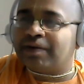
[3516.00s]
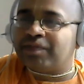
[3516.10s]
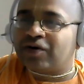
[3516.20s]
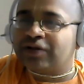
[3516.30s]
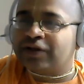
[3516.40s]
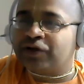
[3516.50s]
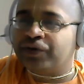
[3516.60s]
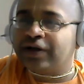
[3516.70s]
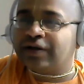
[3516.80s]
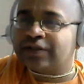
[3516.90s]
about the
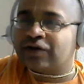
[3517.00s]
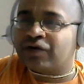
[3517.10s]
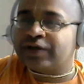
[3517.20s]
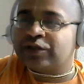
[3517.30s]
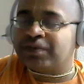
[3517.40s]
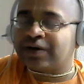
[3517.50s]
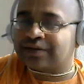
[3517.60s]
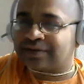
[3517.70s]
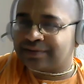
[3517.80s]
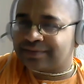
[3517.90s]
uniqueness of his
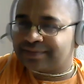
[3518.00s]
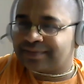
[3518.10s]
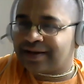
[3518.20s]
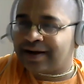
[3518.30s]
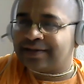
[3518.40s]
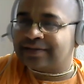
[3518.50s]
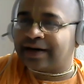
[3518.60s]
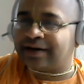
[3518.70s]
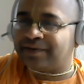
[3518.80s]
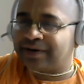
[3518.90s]
birth and his
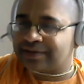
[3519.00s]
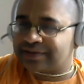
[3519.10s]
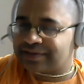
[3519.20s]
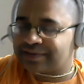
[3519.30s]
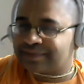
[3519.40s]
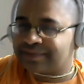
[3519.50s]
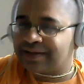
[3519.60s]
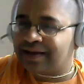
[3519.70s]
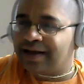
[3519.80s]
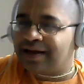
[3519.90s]
activities hmm
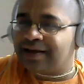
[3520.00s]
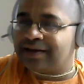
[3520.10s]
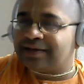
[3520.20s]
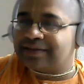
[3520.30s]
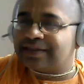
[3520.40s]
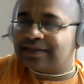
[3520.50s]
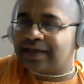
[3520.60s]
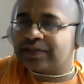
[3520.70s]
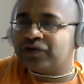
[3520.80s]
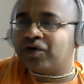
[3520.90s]
he says,
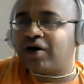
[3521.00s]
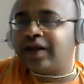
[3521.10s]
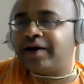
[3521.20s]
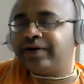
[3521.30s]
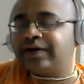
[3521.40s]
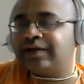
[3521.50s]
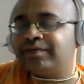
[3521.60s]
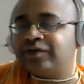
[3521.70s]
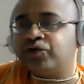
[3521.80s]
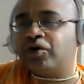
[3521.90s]
yes, you all have
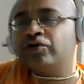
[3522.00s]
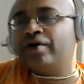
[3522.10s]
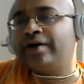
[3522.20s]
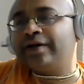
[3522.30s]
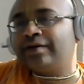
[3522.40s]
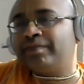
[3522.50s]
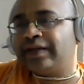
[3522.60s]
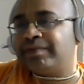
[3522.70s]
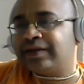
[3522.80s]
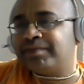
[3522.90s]
taken, you also have taken
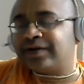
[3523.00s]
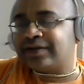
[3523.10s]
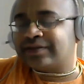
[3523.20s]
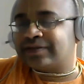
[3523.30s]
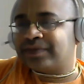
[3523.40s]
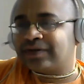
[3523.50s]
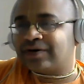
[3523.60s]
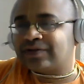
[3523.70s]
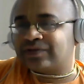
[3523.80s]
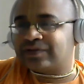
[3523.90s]
many, many births
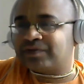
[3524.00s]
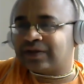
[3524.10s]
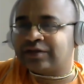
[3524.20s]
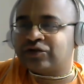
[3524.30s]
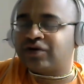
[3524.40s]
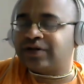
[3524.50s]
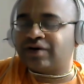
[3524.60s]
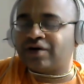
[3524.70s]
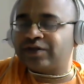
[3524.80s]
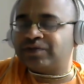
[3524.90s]
because spirit soul is
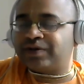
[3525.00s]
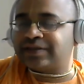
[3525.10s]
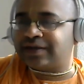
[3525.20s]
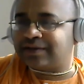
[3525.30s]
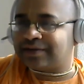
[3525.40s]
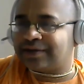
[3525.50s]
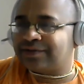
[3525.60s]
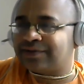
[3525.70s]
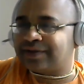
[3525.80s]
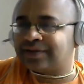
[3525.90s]
always present, you
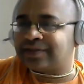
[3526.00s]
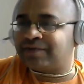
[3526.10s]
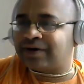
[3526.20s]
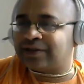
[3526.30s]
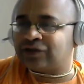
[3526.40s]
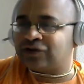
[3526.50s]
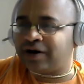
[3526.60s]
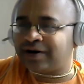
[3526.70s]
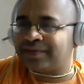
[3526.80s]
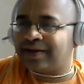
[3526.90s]
know, he is never
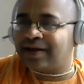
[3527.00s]
destroyed.